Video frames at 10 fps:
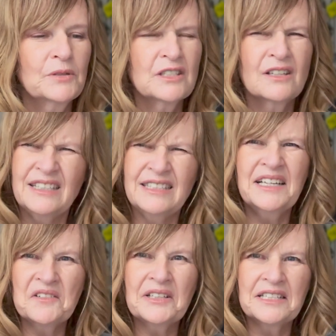which
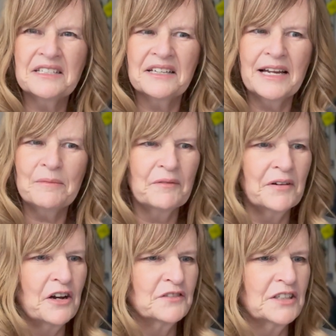generally doesn't happen
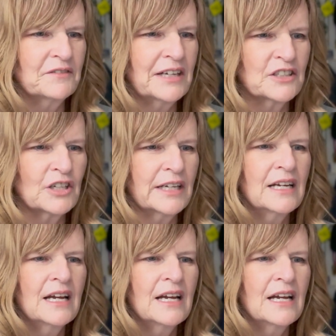very often actually.